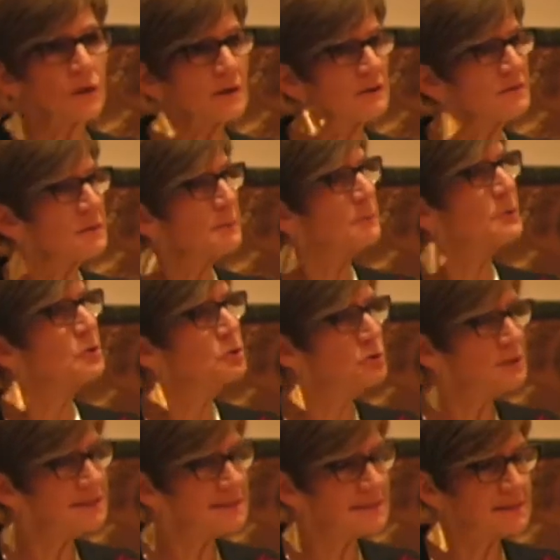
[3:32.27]
one of the
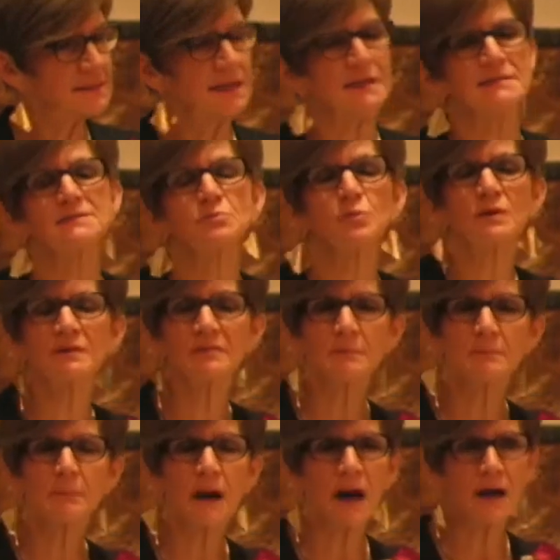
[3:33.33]
good states, one of the
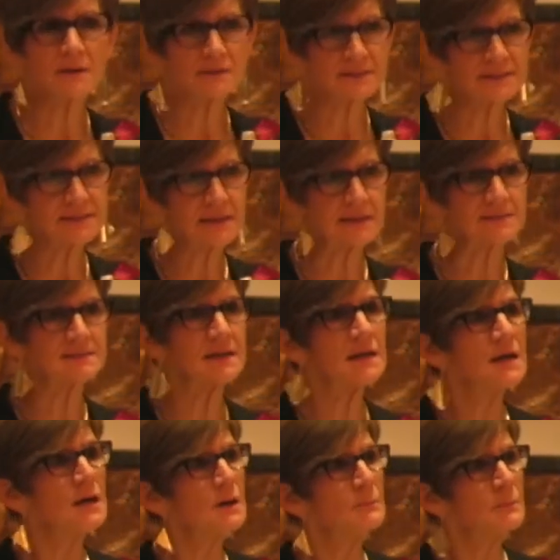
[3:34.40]
model states,
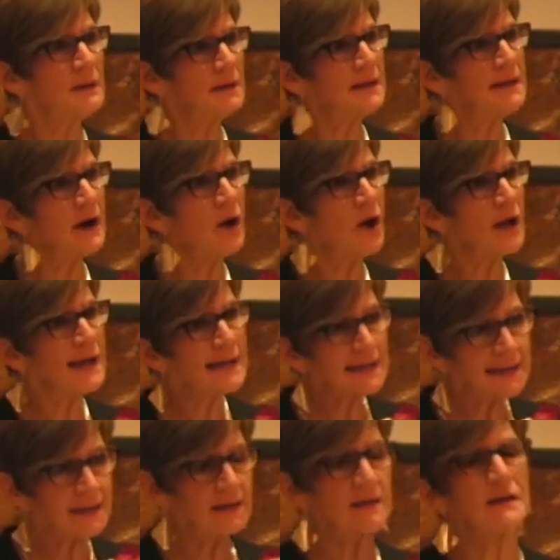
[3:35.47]
but
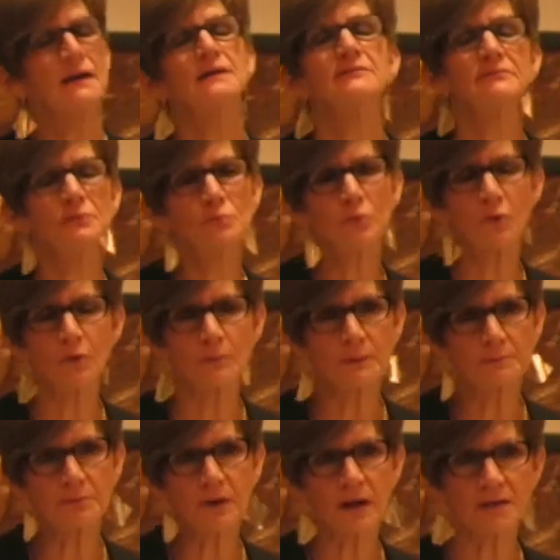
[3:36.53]
any kind of
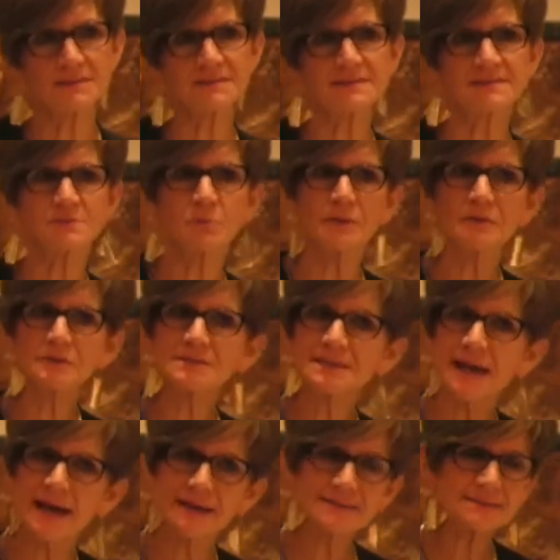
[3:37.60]
enrollment process, whether it's
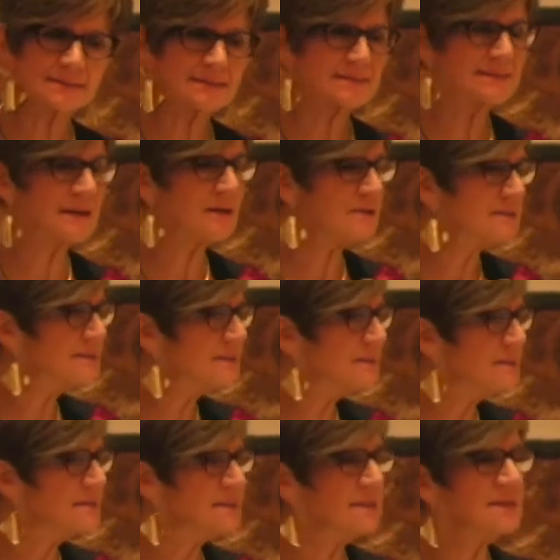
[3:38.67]
Access Health
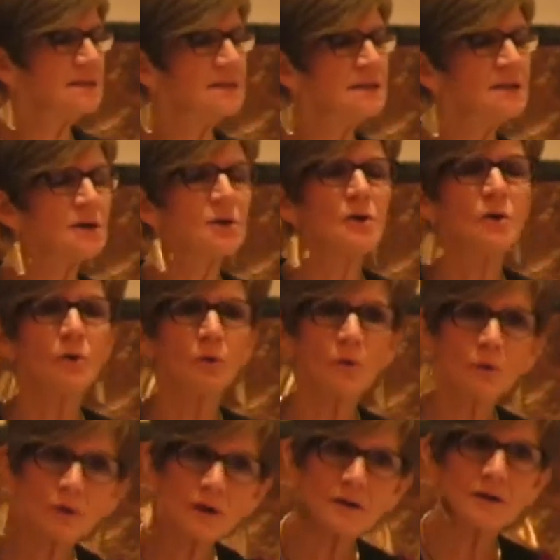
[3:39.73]
CT
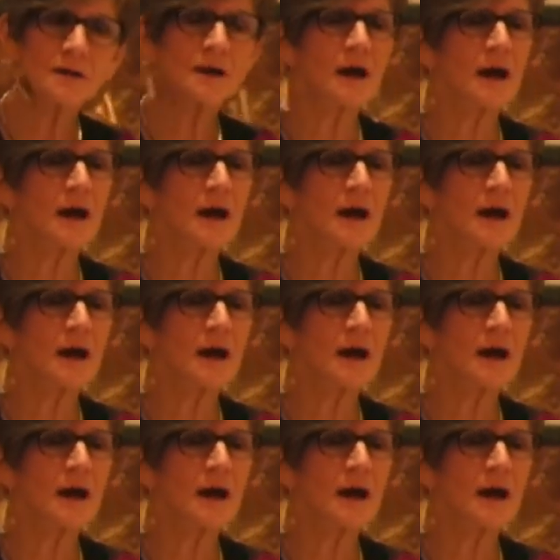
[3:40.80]
or